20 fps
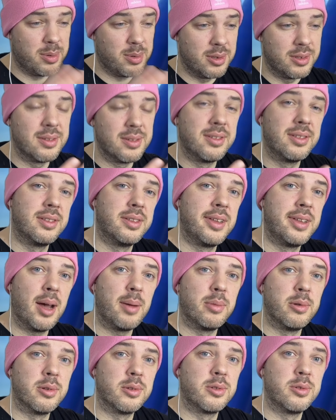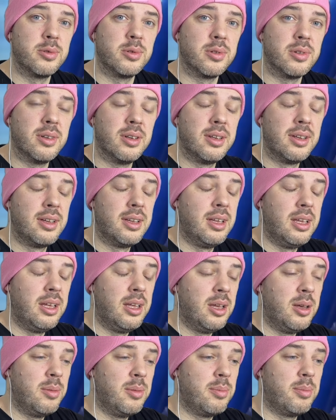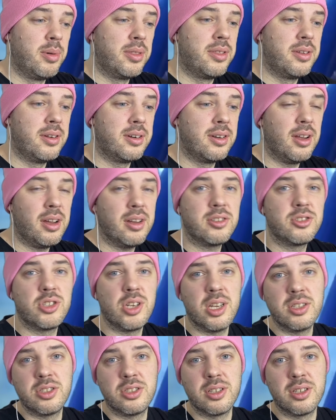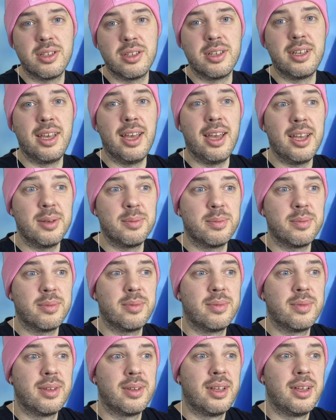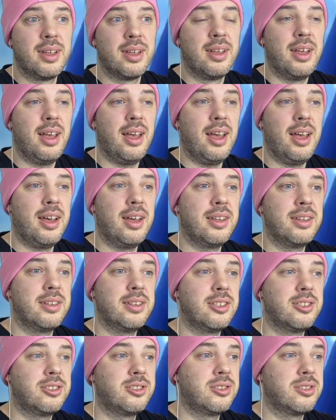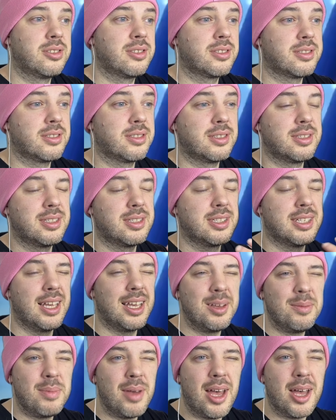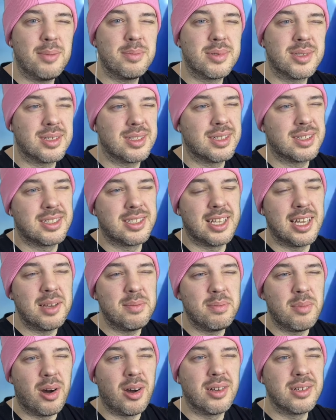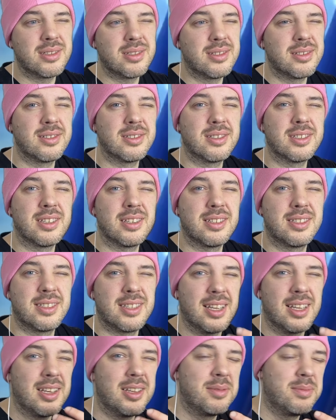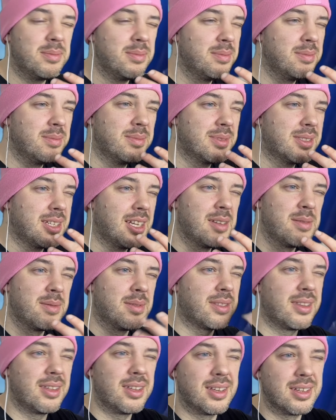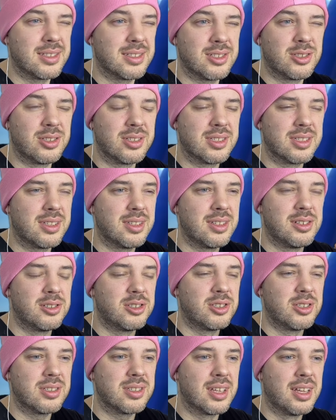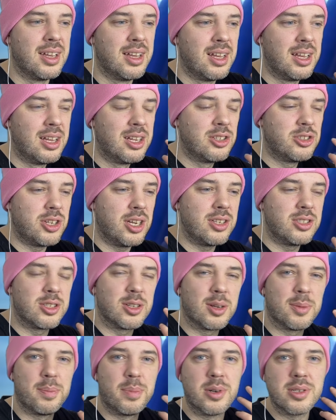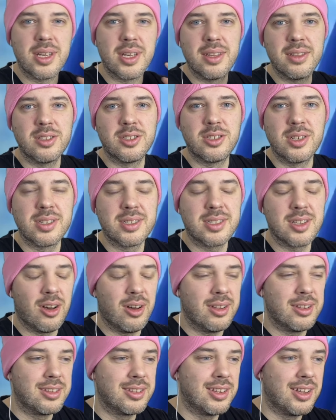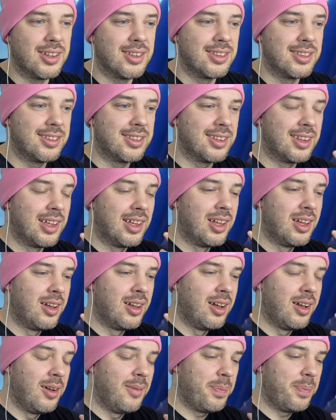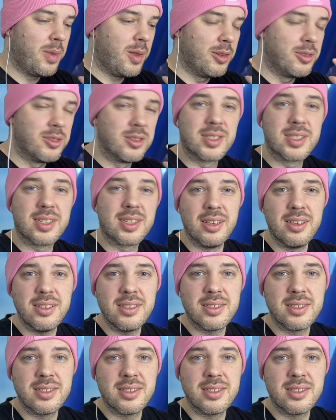in Diablo 2. But they're not changing the game. And it's just same maps, same monsters, same things. It's just, they're just changing percentages on the skills,